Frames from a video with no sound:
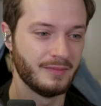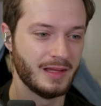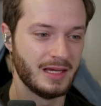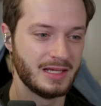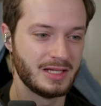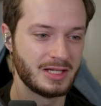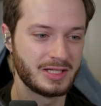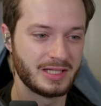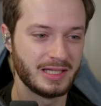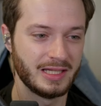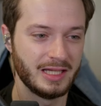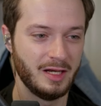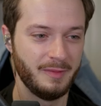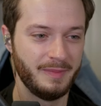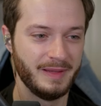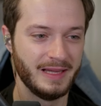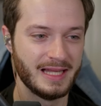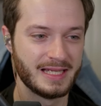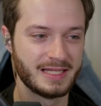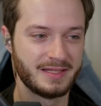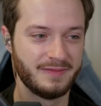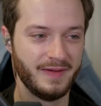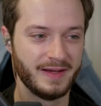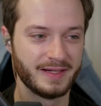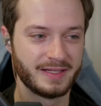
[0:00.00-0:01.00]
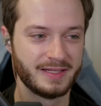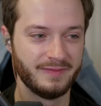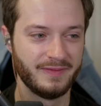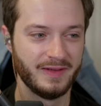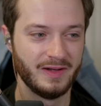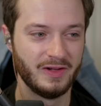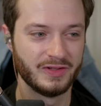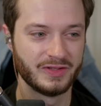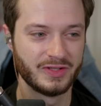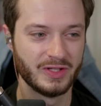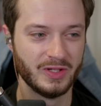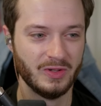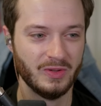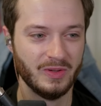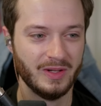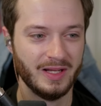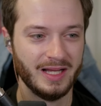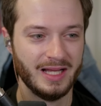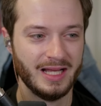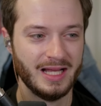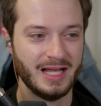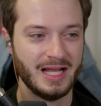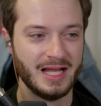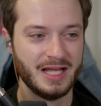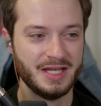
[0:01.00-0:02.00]
Just a little bit less effective. And also,
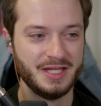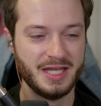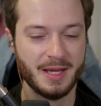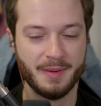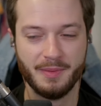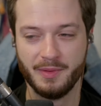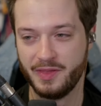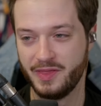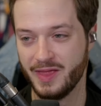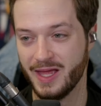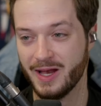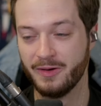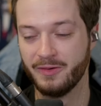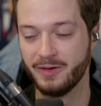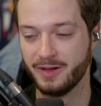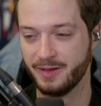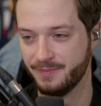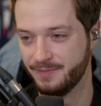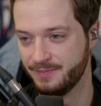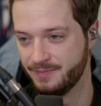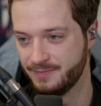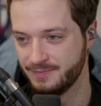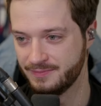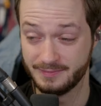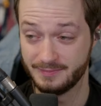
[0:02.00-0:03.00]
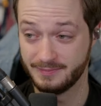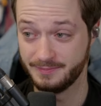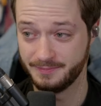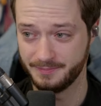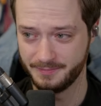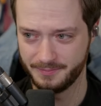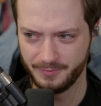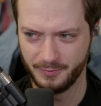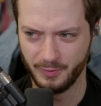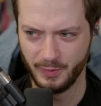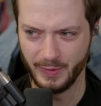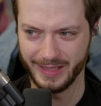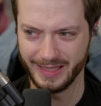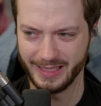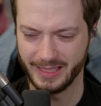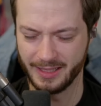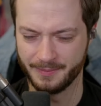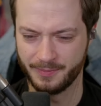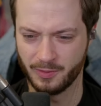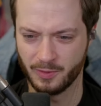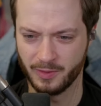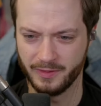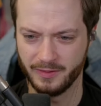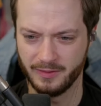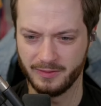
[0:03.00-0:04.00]
double Therium, really
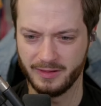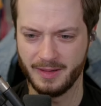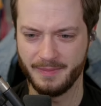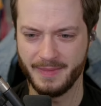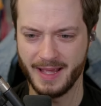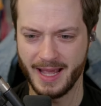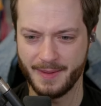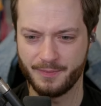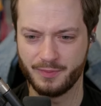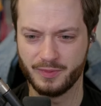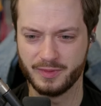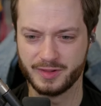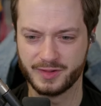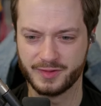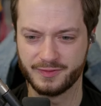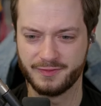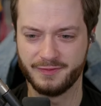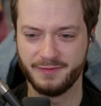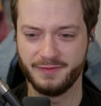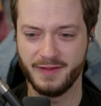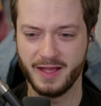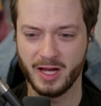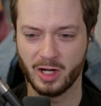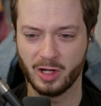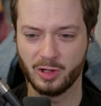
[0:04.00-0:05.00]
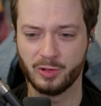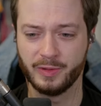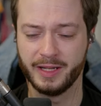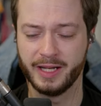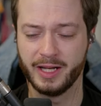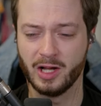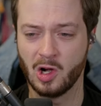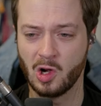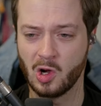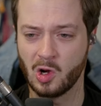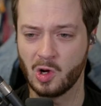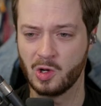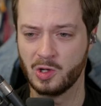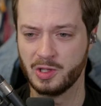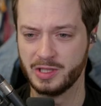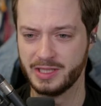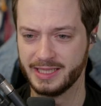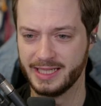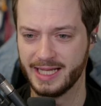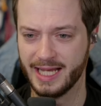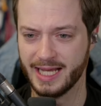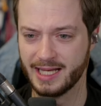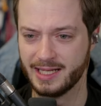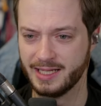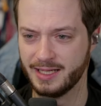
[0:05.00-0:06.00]
important there. That map was very hard to
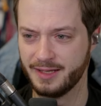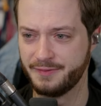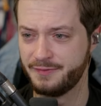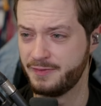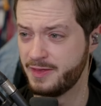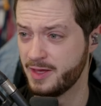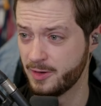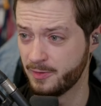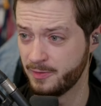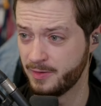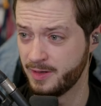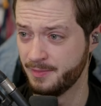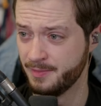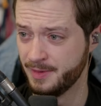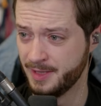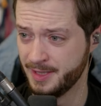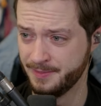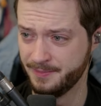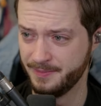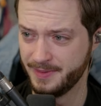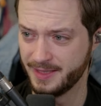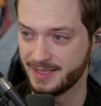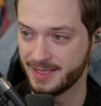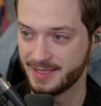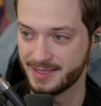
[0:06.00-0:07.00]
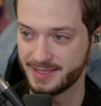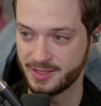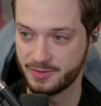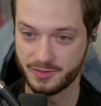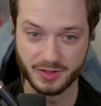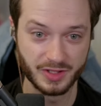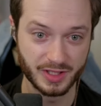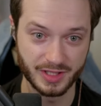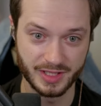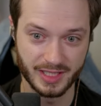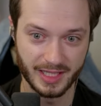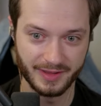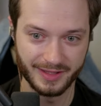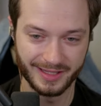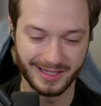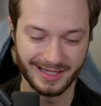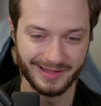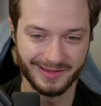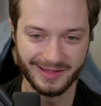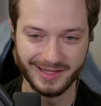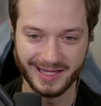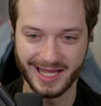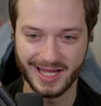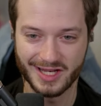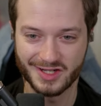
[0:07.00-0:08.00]
get enough Therium on because there's just nothing on
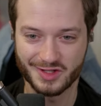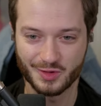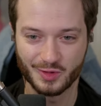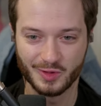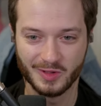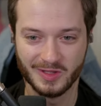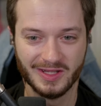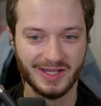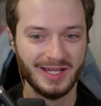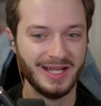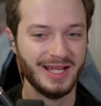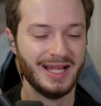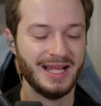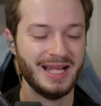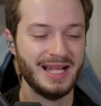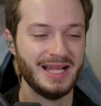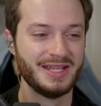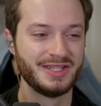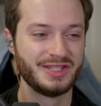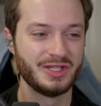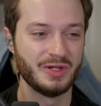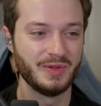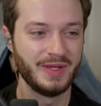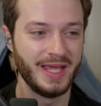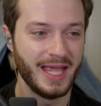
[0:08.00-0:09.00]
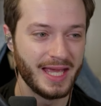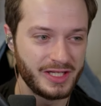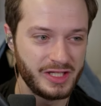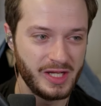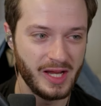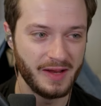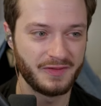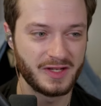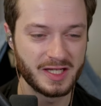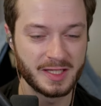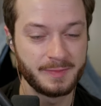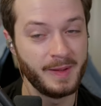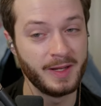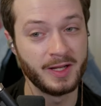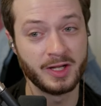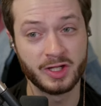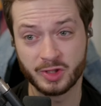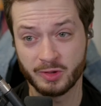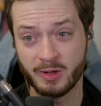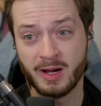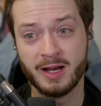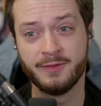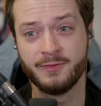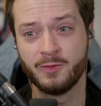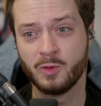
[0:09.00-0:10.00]
the natural. So, yes, you have to spend a
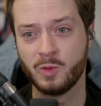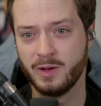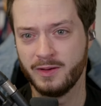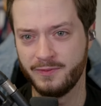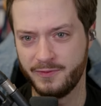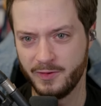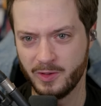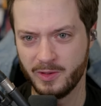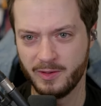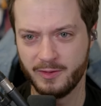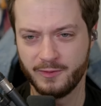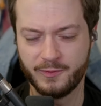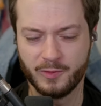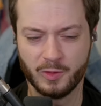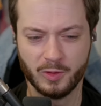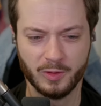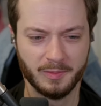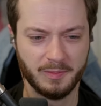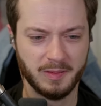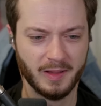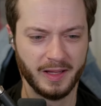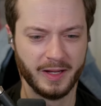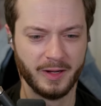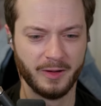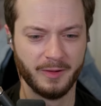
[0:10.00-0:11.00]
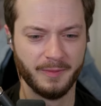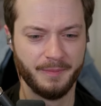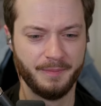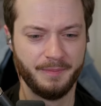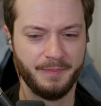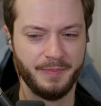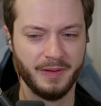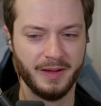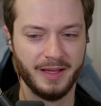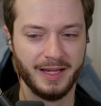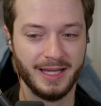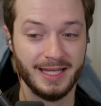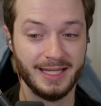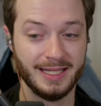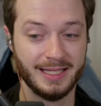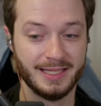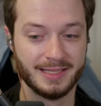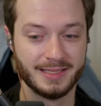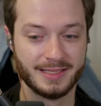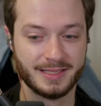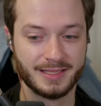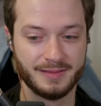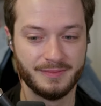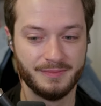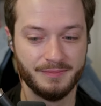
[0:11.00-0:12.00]
shrine for it if you're an Infernal player, but it
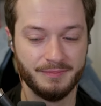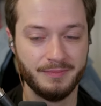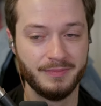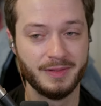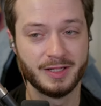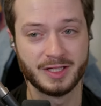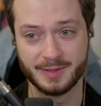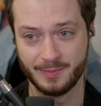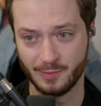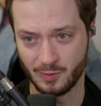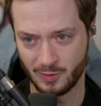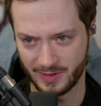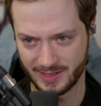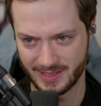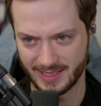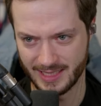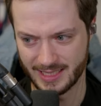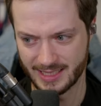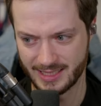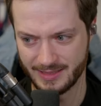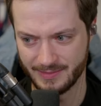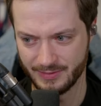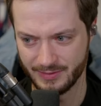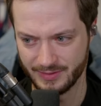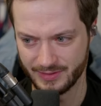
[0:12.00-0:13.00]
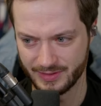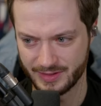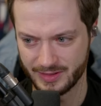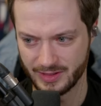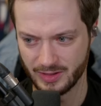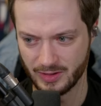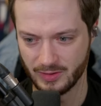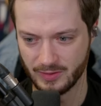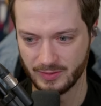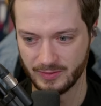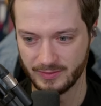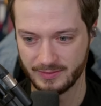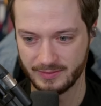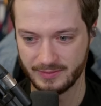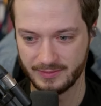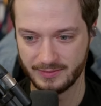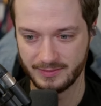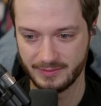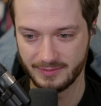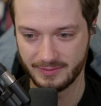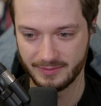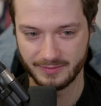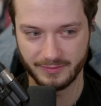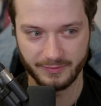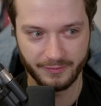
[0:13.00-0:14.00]
is much more accessible. So,
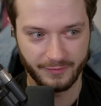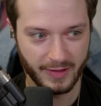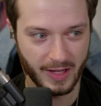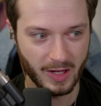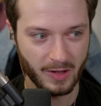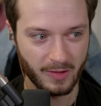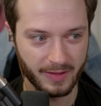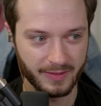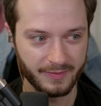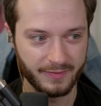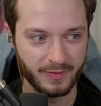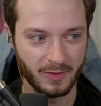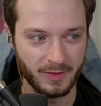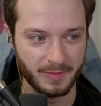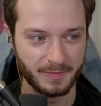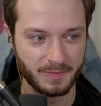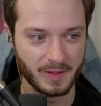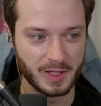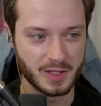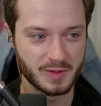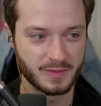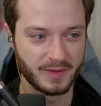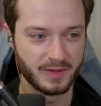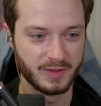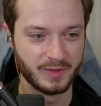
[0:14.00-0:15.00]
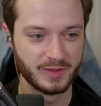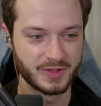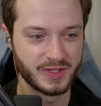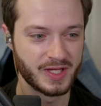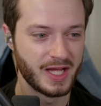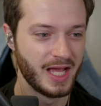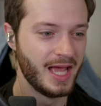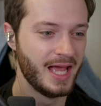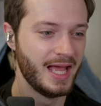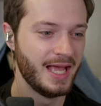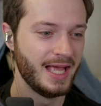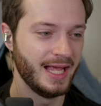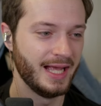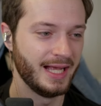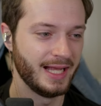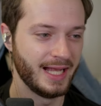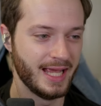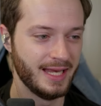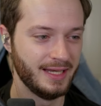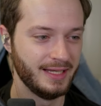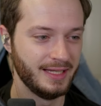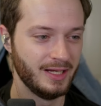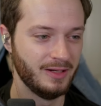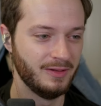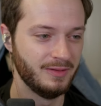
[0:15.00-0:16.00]
very, very pleased with those.
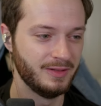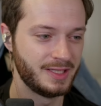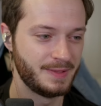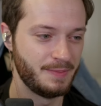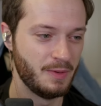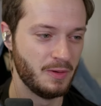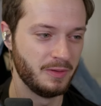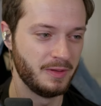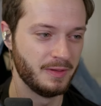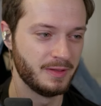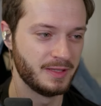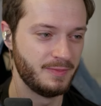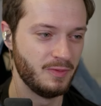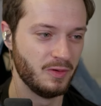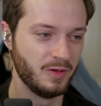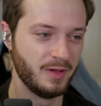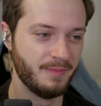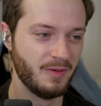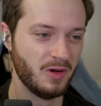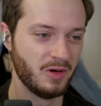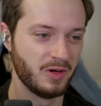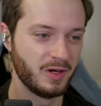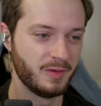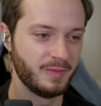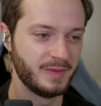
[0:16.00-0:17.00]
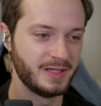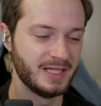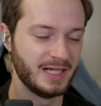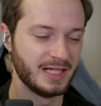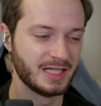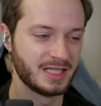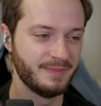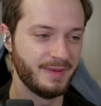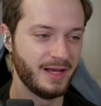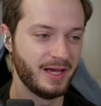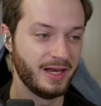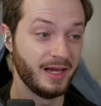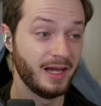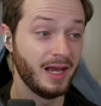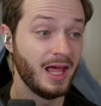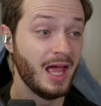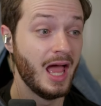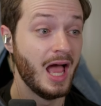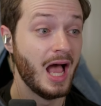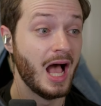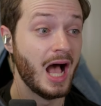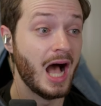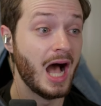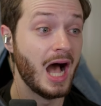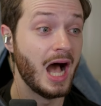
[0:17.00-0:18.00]
Again, you know, spooky, spooky Boneyard. We talked about it.
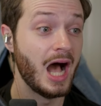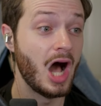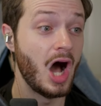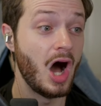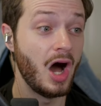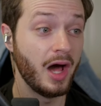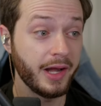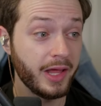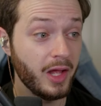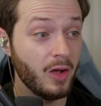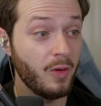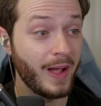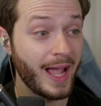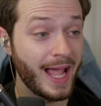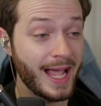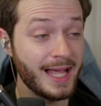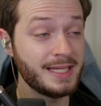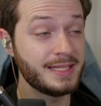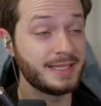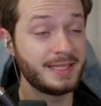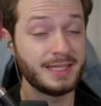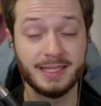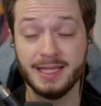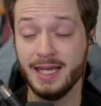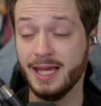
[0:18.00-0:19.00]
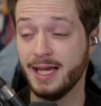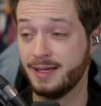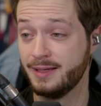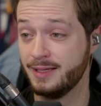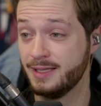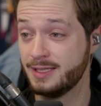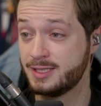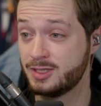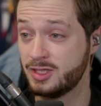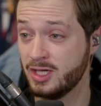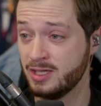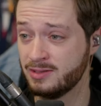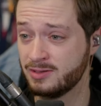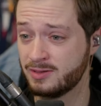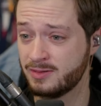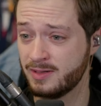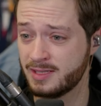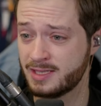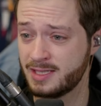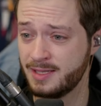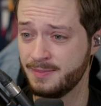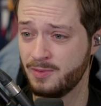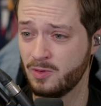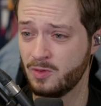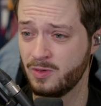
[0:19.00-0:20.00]
Uh, audio has, yeah, it's changed across
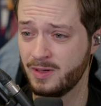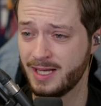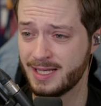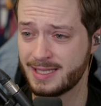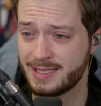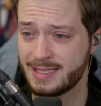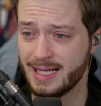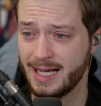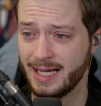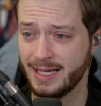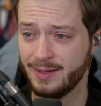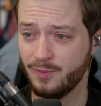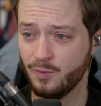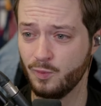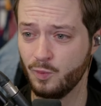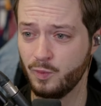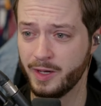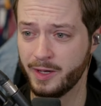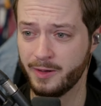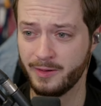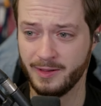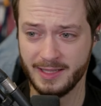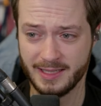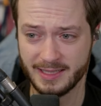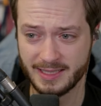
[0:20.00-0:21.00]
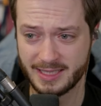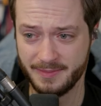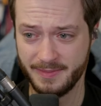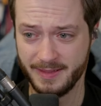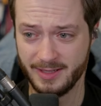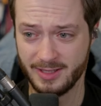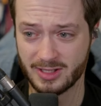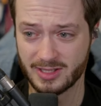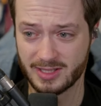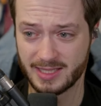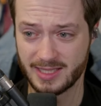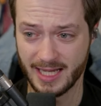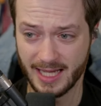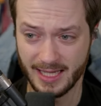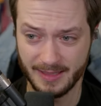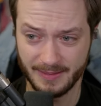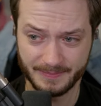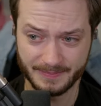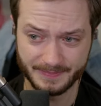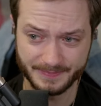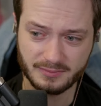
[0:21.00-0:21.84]
the board. It's not where it needs to be just yet.